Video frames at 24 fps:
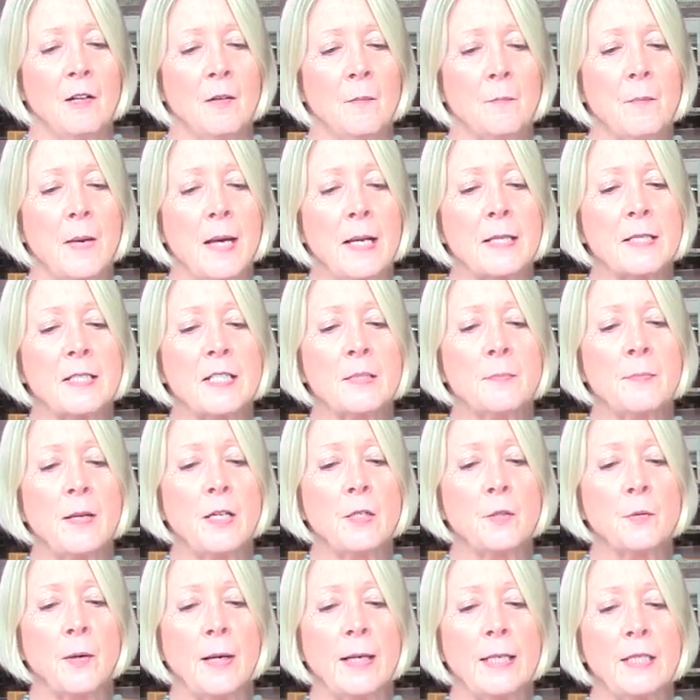Medicine
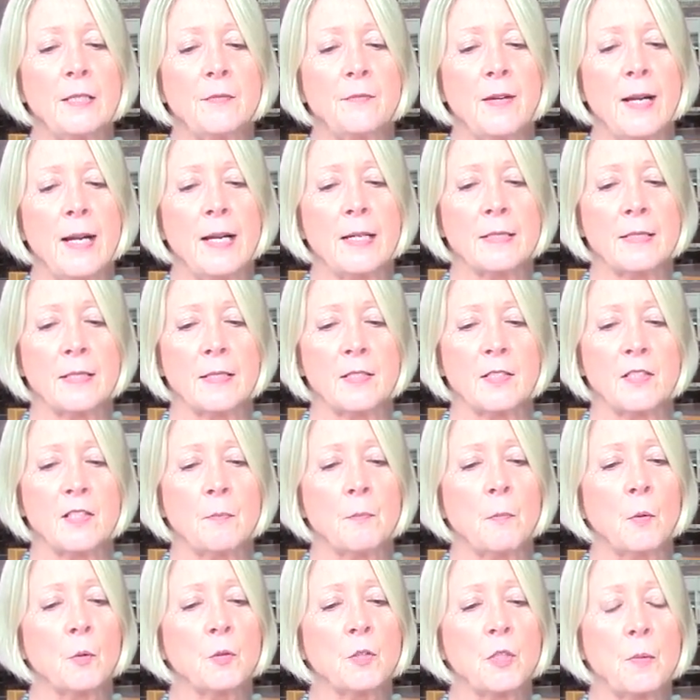made great advances, the
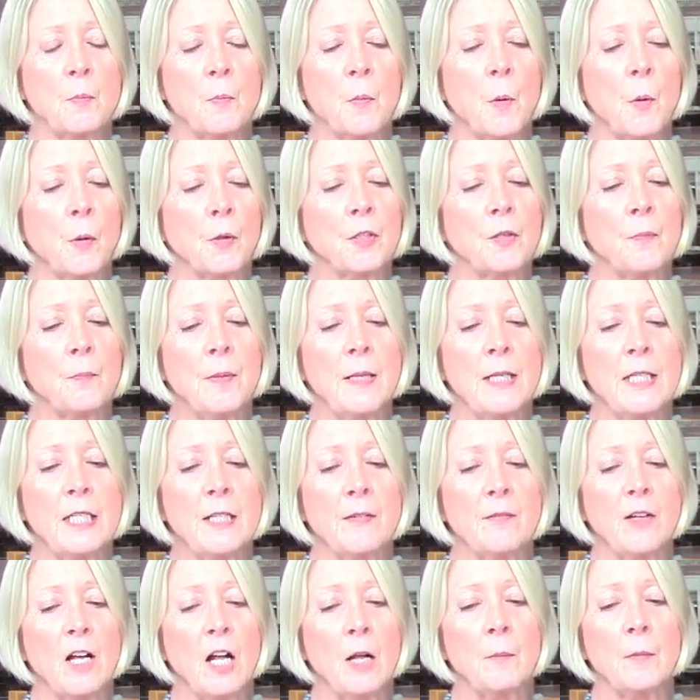most important being
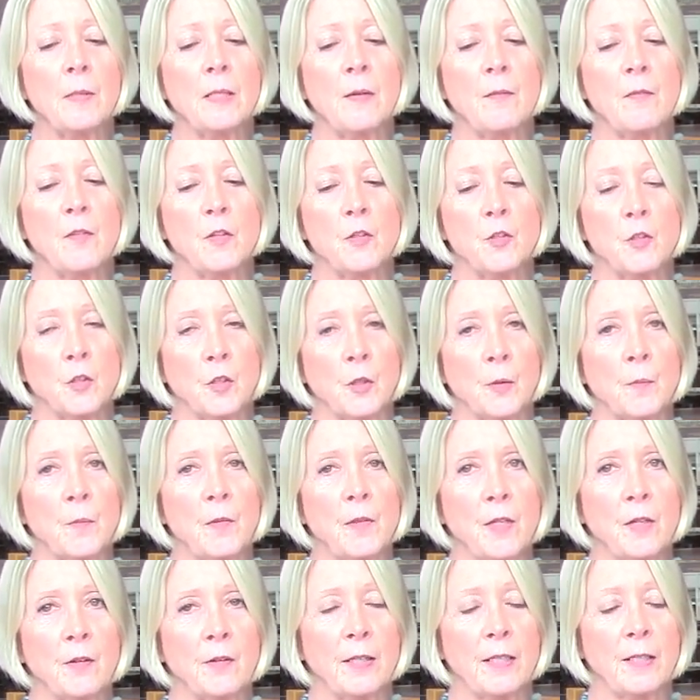development of the germ
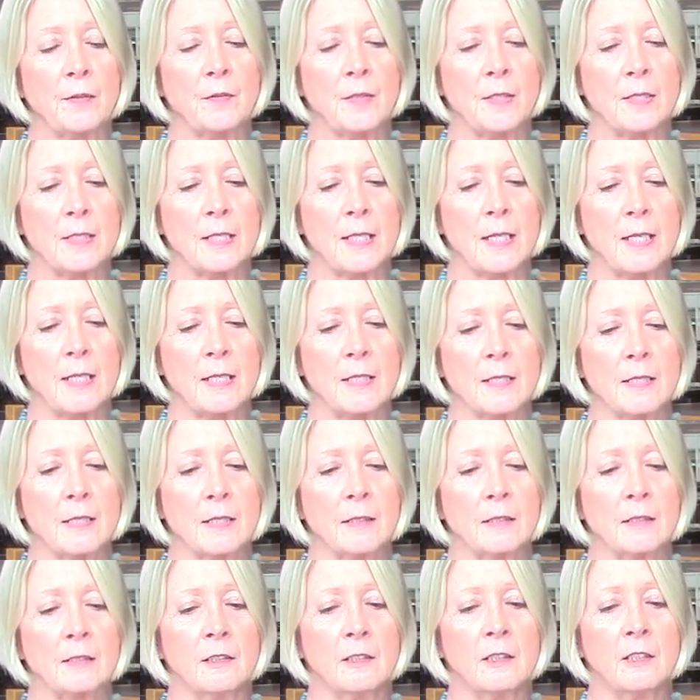theory of disease.
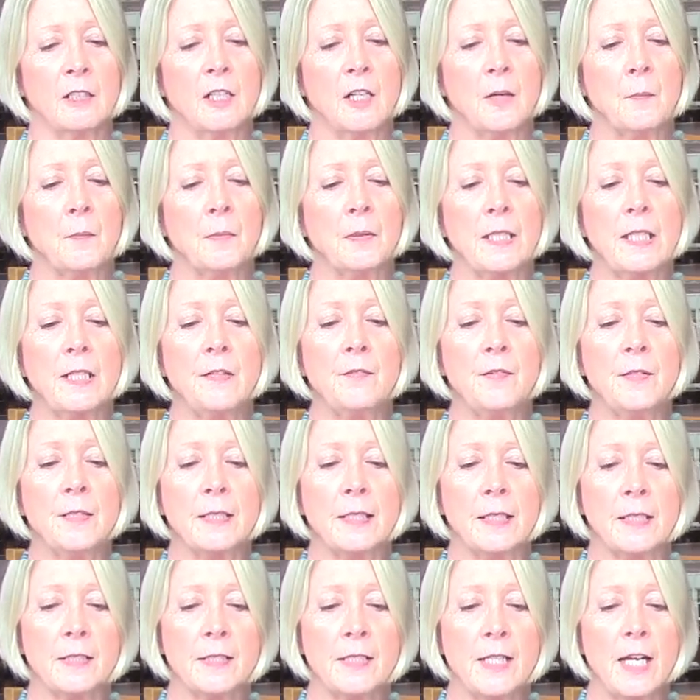Belief in
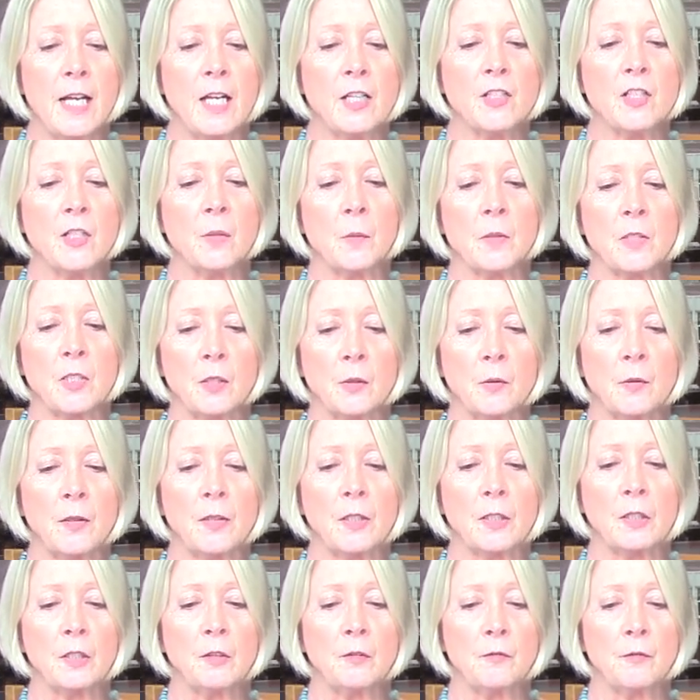contagion was a
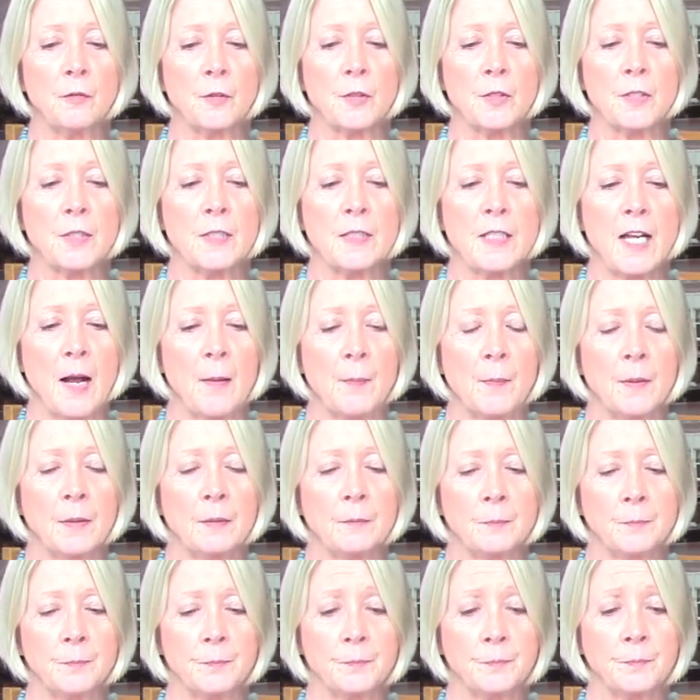critical first step
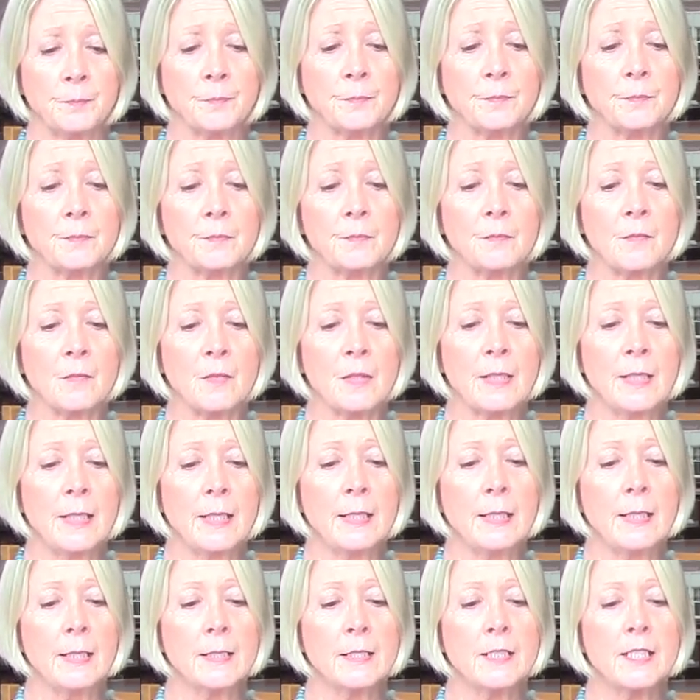
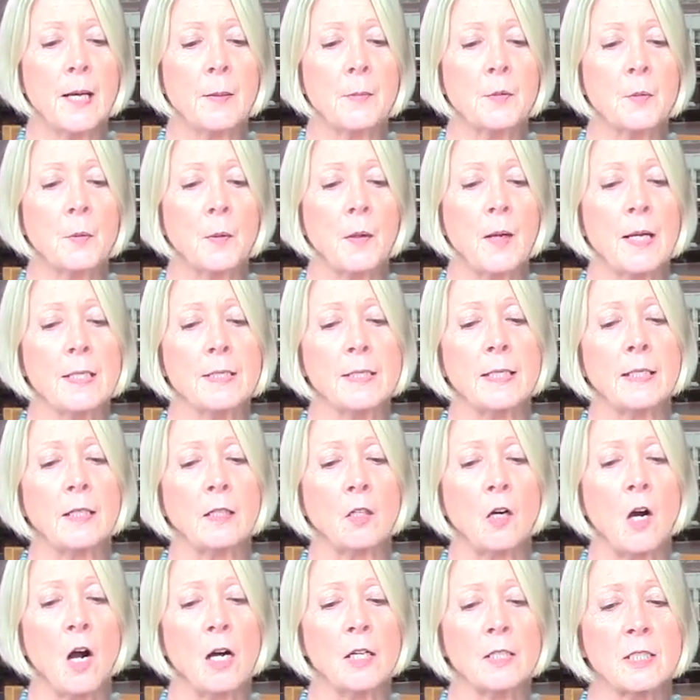in conceptualizing a
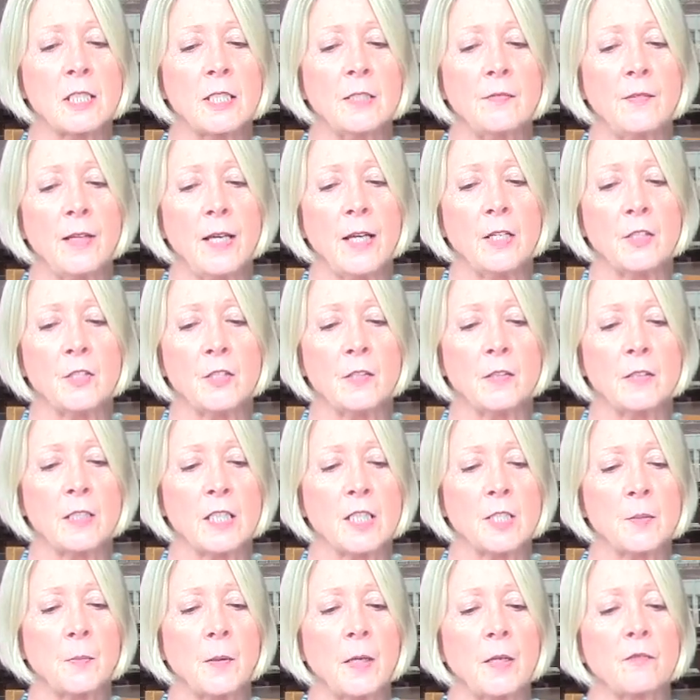causative agent
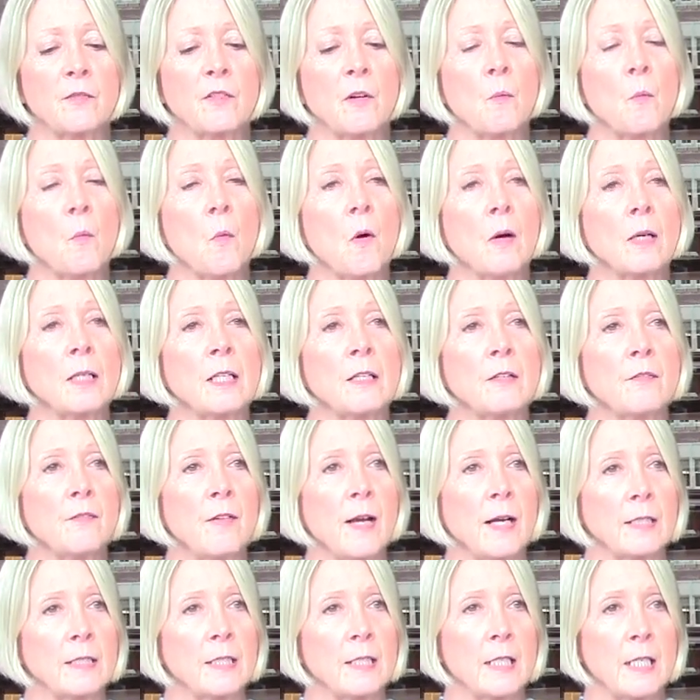that spread from one
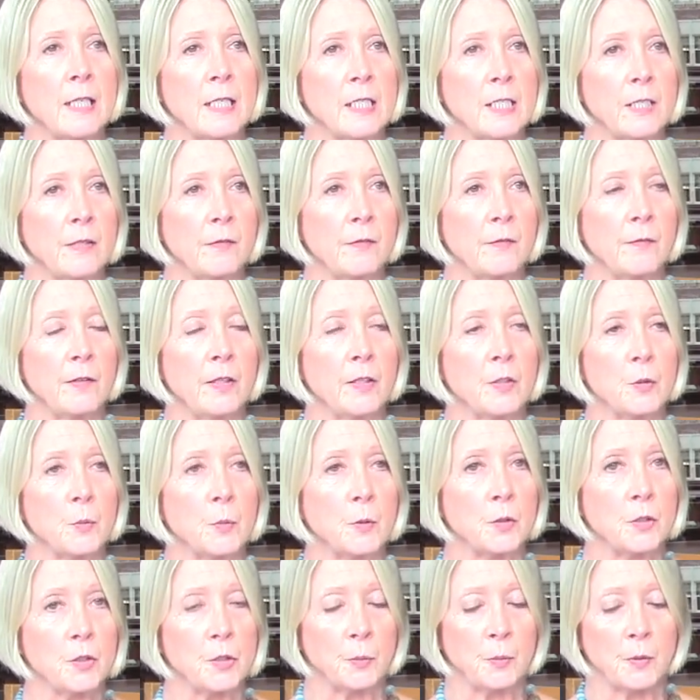infected
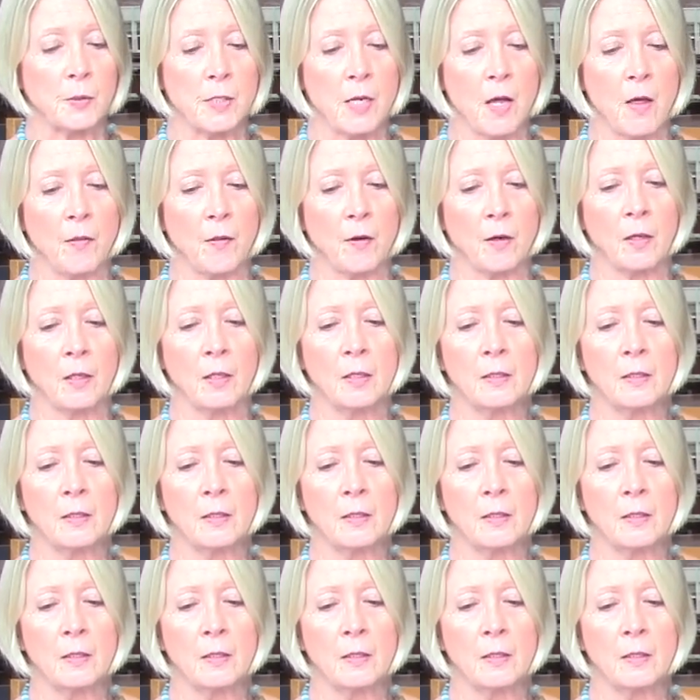individual to another.